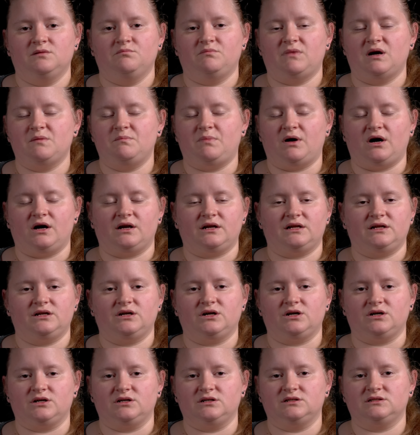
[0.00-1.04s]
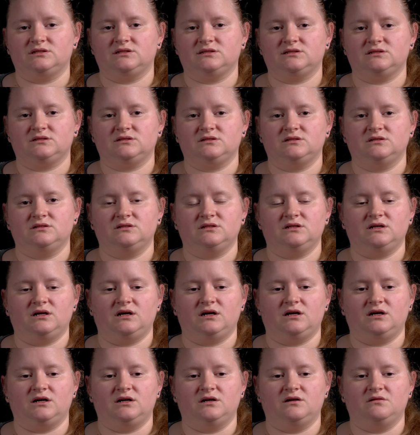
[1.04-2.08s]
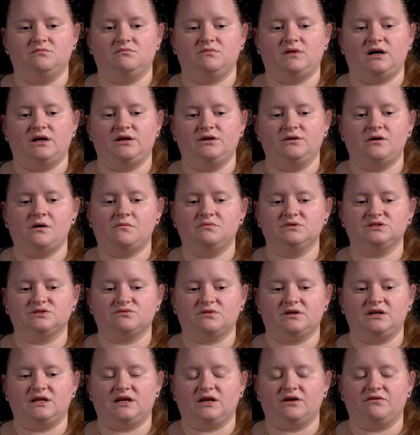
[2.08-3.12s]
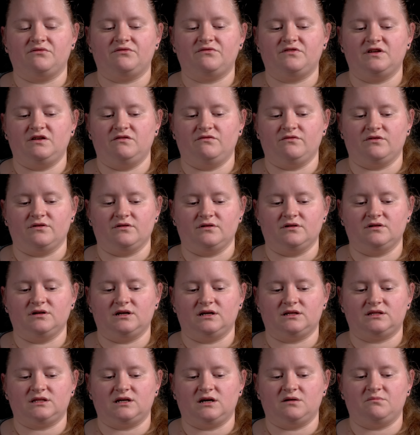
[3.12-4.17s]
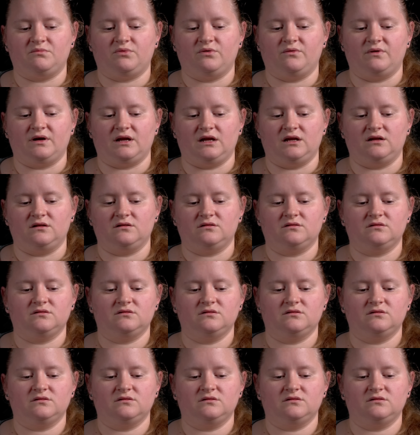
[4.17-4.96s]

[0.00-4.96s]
My body hurts. I knew I was running a fever at that point.